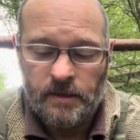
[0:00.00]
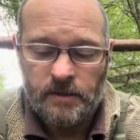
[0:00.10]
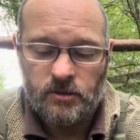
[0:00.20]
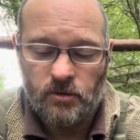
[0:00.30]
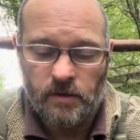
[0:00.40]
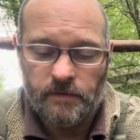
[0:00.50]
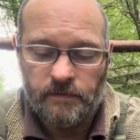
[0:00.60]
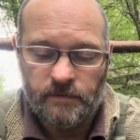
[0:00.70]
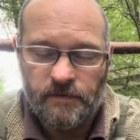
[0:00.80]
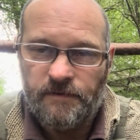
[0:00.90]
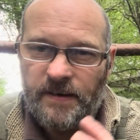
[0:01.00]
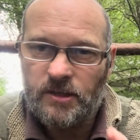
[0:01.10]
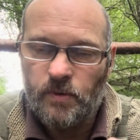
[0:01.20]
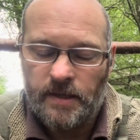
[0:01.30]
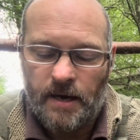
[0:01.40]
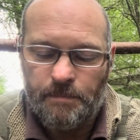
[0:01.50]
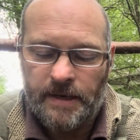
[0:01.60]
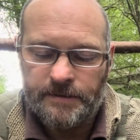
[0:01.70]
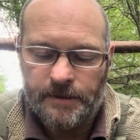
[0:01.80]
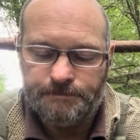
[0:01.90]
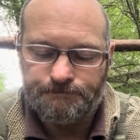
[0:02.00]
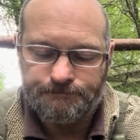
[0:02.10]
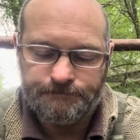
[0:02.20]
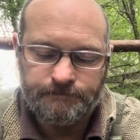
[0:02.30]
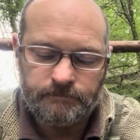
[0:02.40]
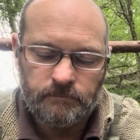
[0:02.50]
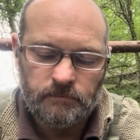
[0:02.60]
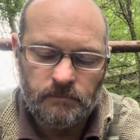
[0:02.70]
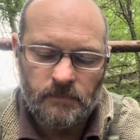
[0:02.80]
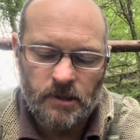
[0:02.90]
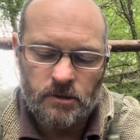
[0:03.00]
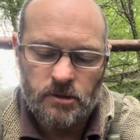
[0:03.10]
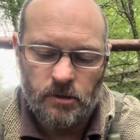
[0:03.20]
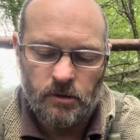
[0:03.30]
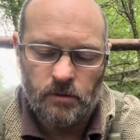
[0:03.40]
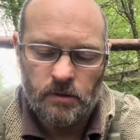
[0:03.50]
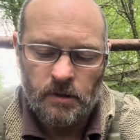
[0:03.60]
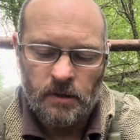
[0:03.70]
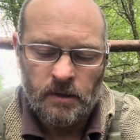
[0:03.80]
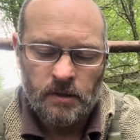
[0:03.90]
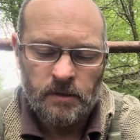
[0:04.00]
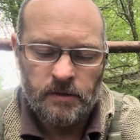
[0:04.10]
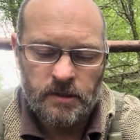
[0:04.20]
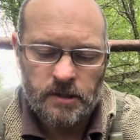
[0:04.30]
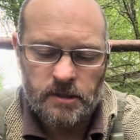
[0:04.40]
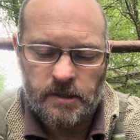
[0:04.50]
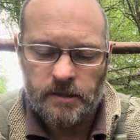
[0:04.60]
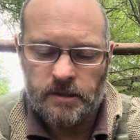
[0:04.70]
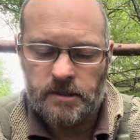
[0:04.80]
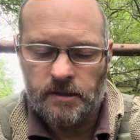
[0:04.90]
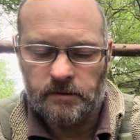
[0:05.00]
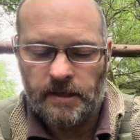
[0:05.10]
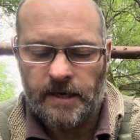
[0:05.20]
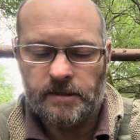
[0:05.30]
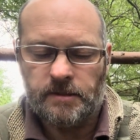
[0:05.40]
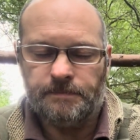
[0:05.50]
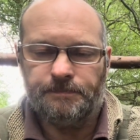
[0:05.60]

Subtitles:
sort of fits with that better. So these are stainless steel tags,